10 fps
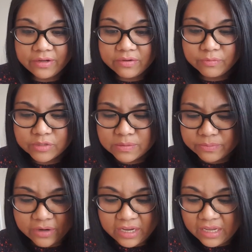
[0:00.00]
like
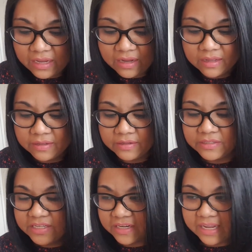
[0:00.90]
spraying
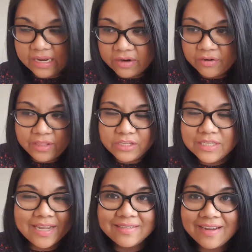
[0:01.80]
tin hair like
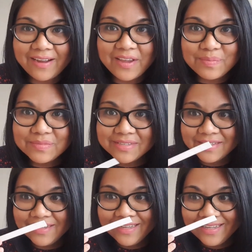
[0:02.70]
10
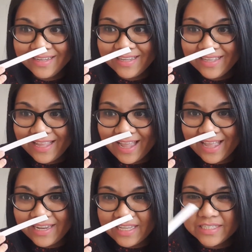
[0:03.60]
times
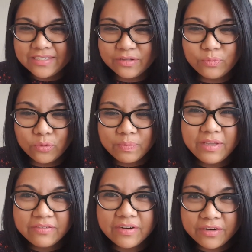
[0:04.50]
and it still won't
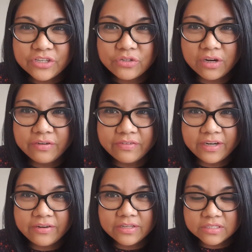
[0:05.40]
be a very strong
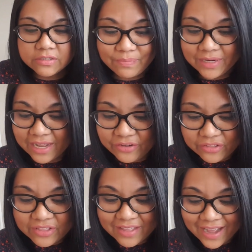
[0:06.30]
fragrance. But
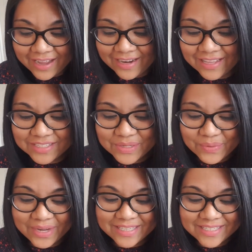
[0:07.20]
other than that, it's
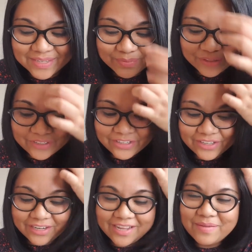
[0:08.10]
quite
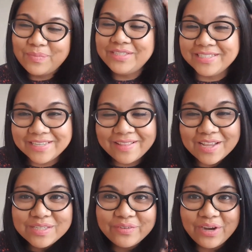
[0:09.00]
similar, but doesn't
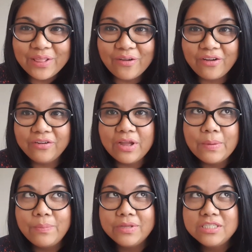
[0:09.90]
last very
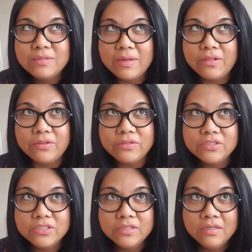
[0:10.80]
long, but
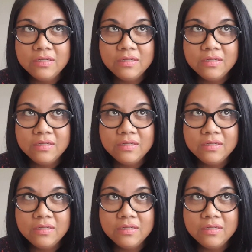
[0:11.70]
smells